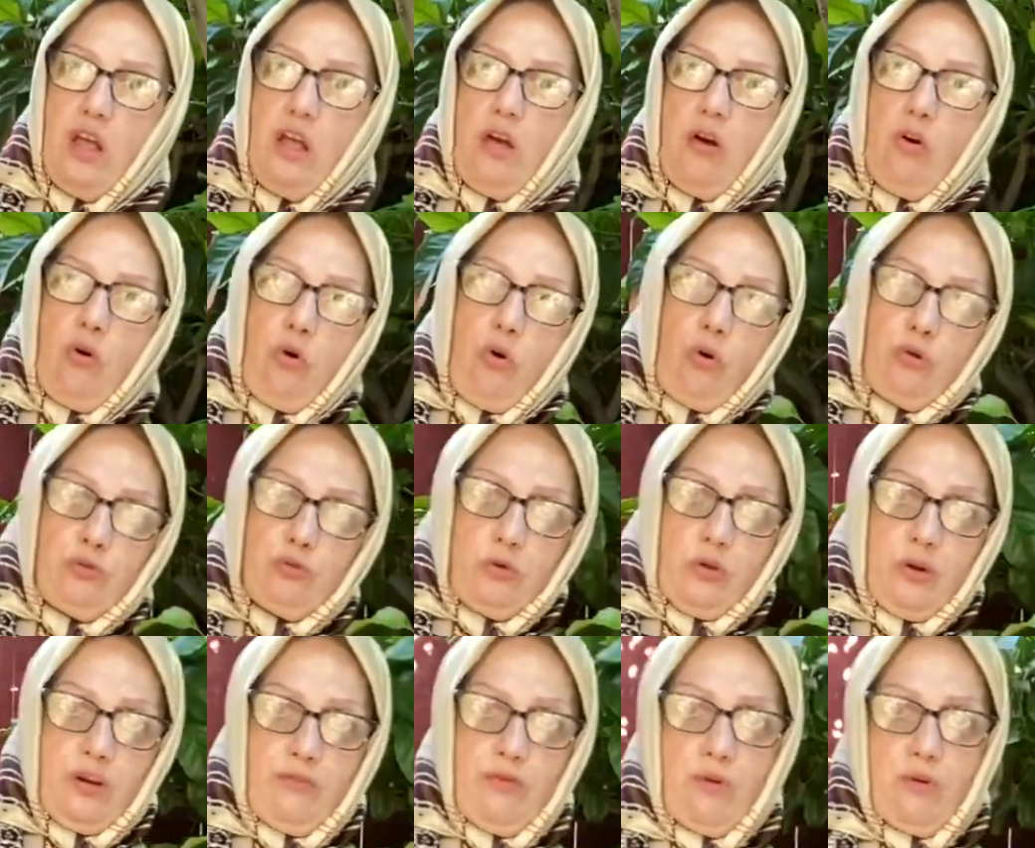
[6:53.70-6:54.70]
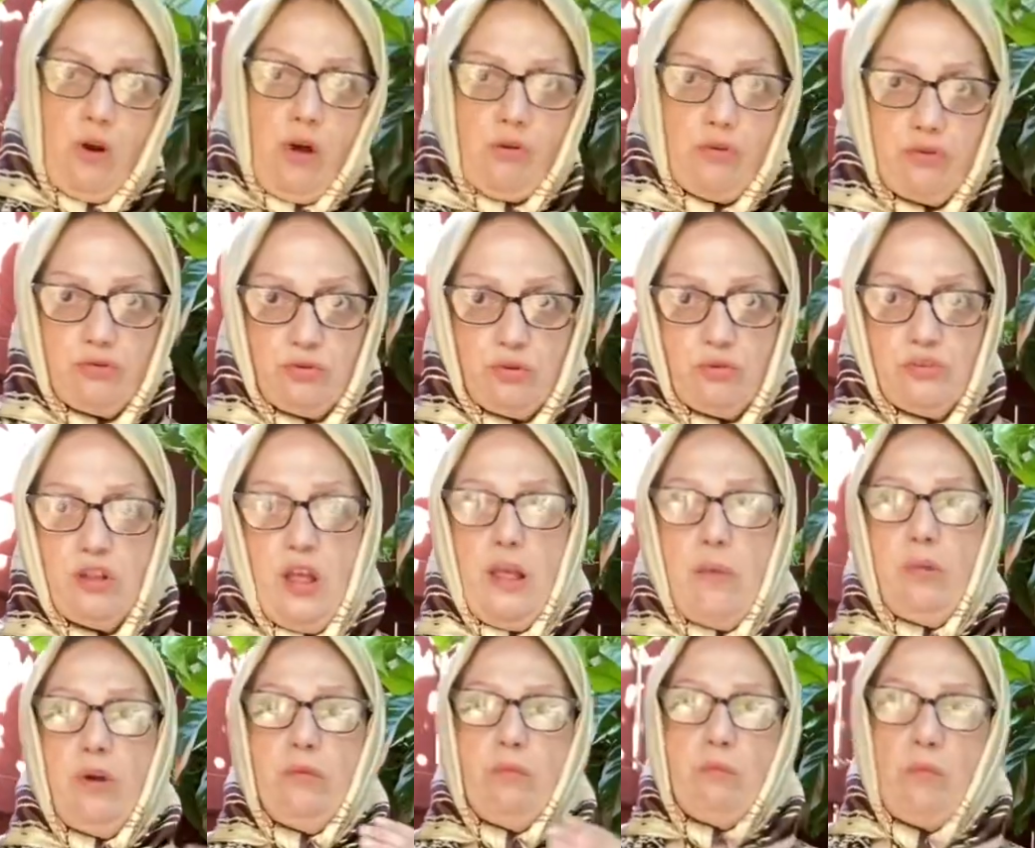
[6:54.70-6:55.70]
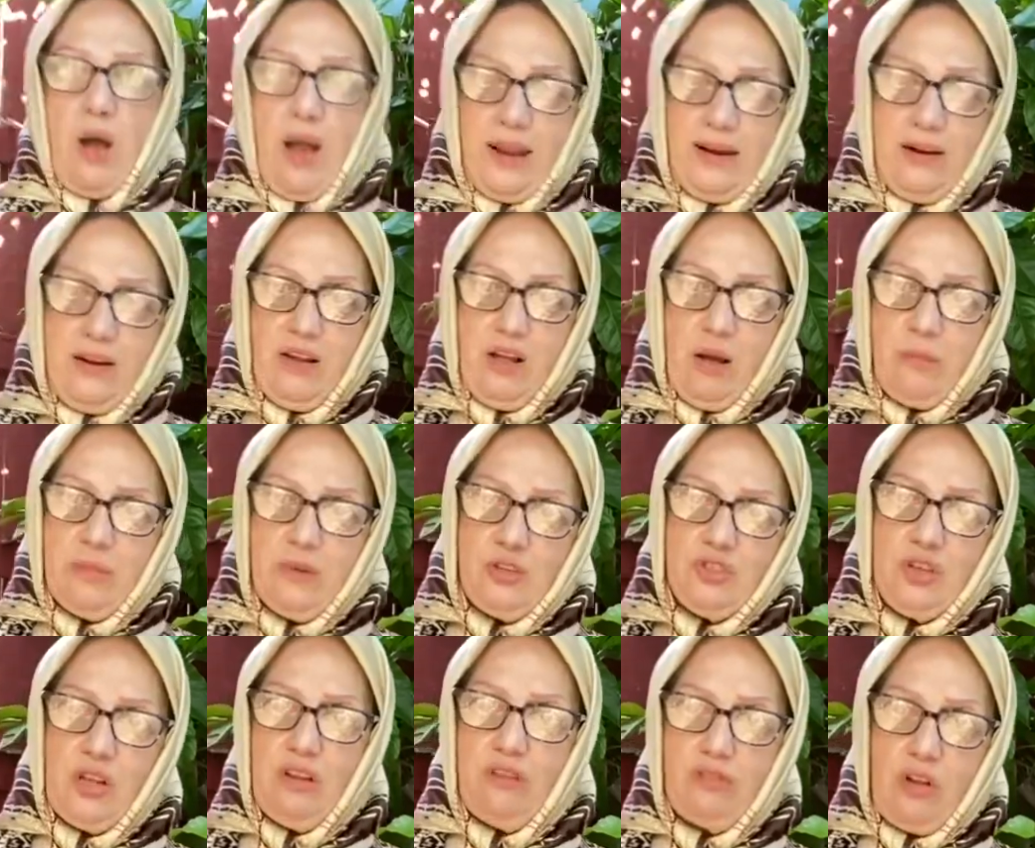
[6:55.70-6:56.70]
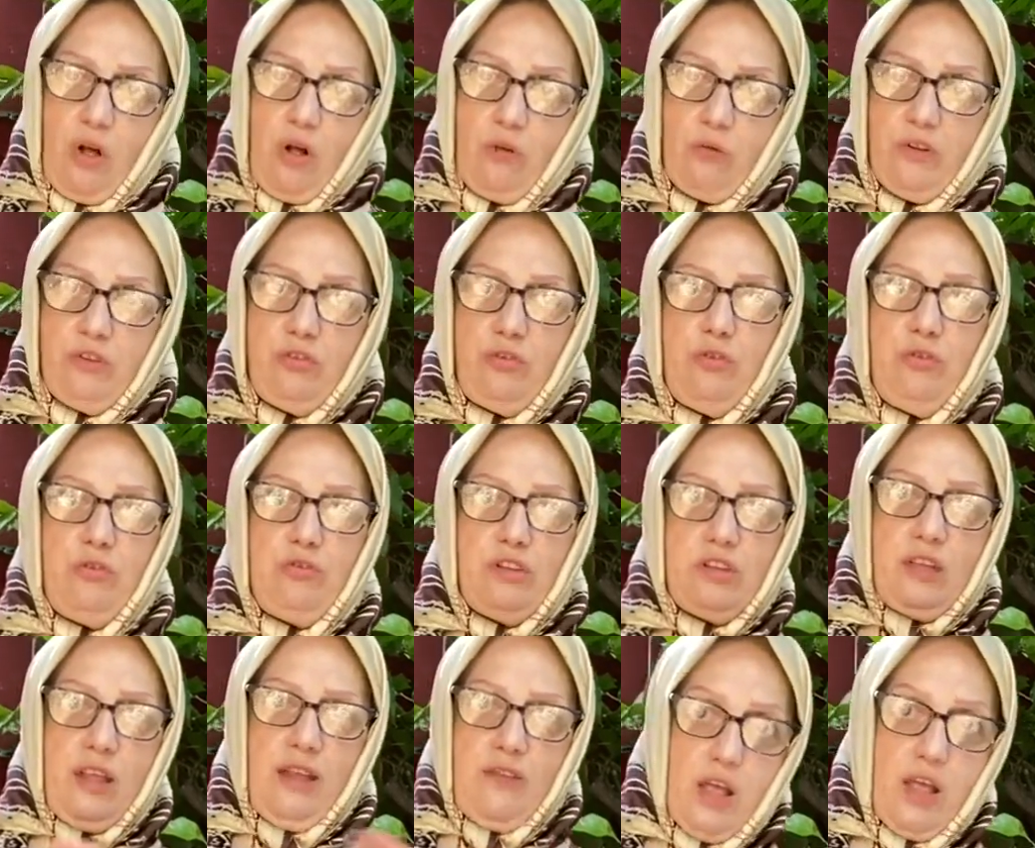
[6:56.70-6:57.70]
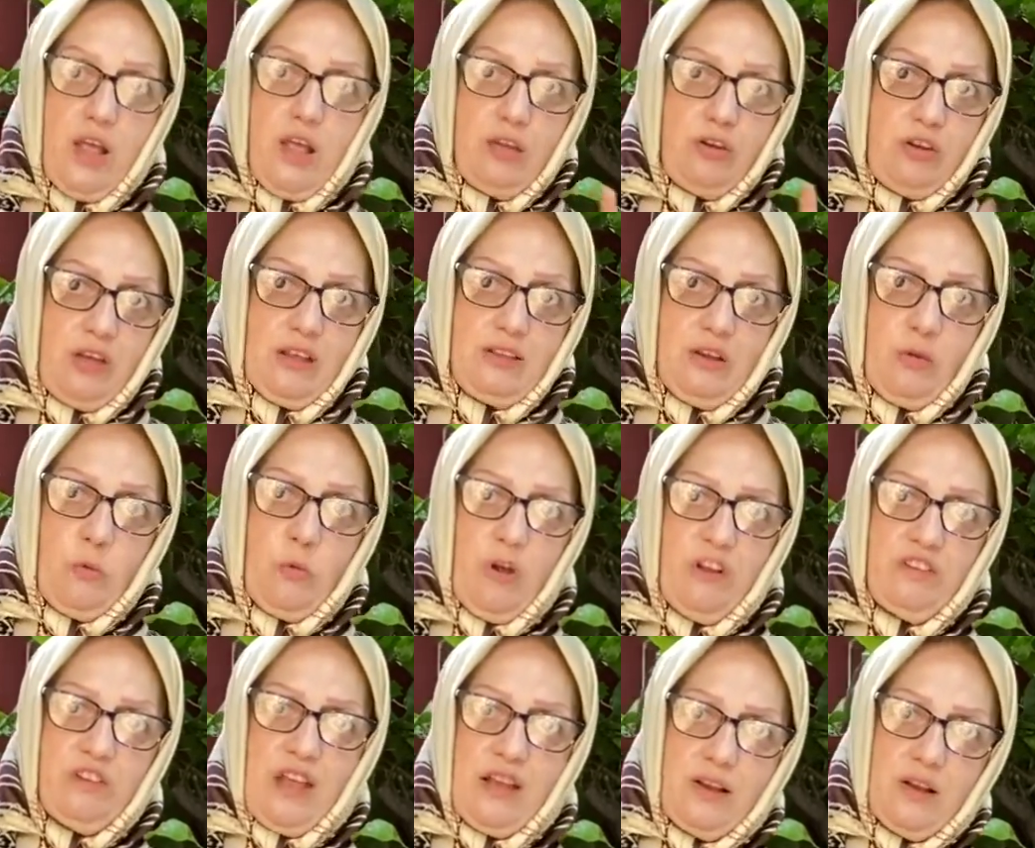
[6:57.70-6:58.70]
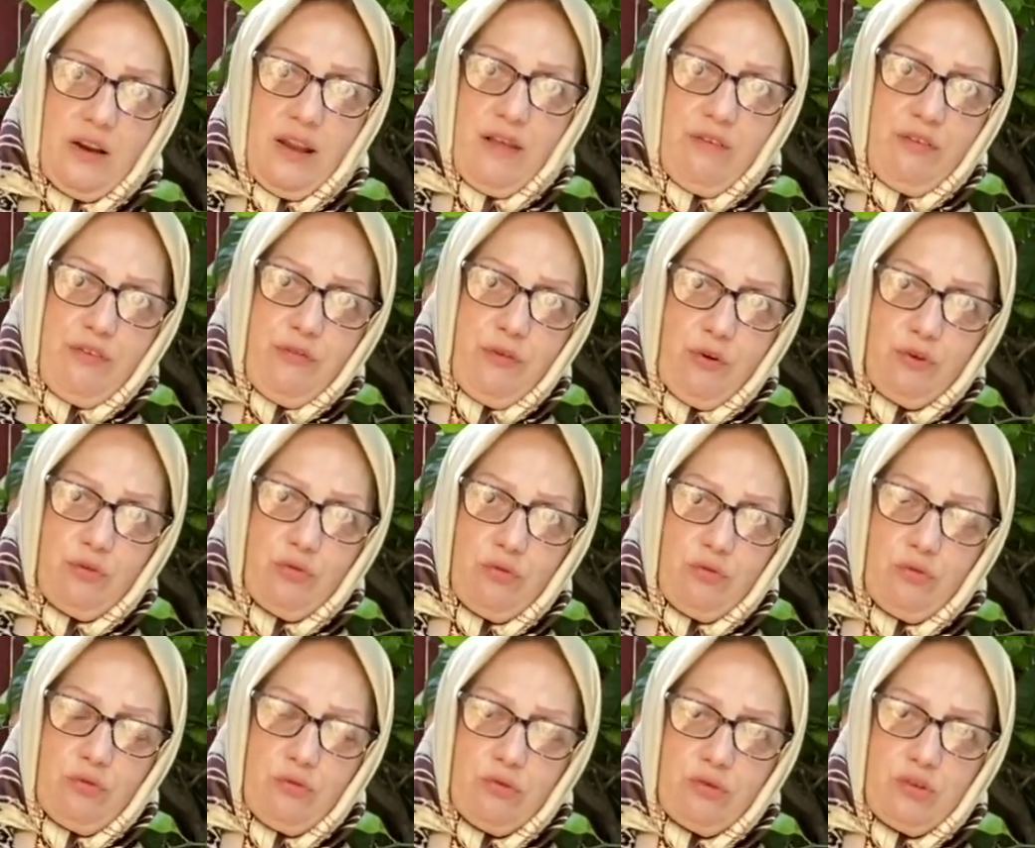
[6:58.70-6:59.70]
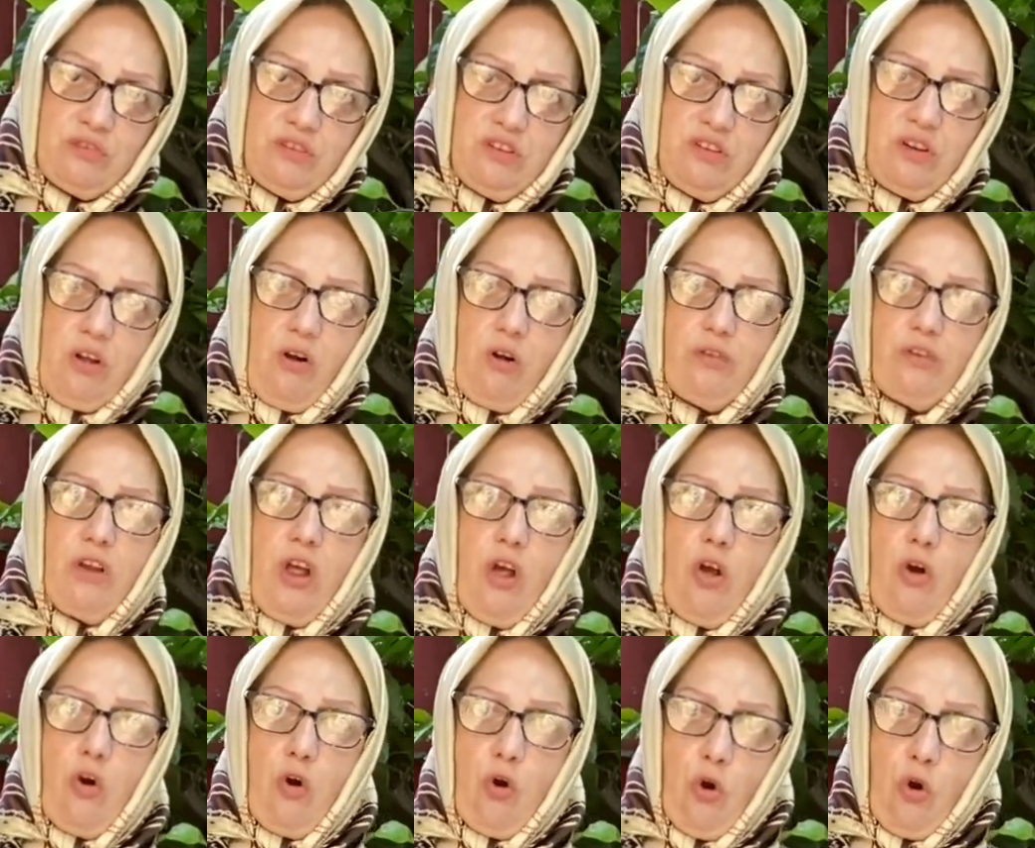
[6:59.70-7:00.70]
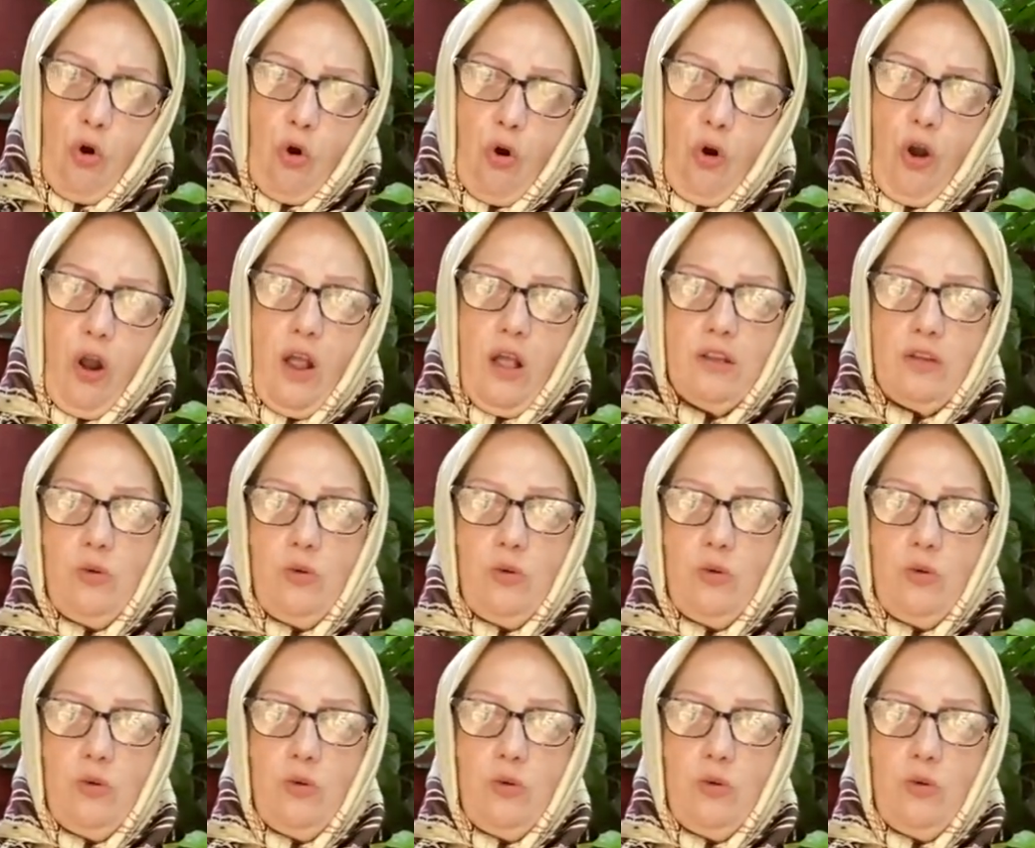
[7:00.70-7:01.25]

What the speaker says: or 24-hour dose. But my recommendation is always to use it. Get the ones that are every 4 to 6 hours, or the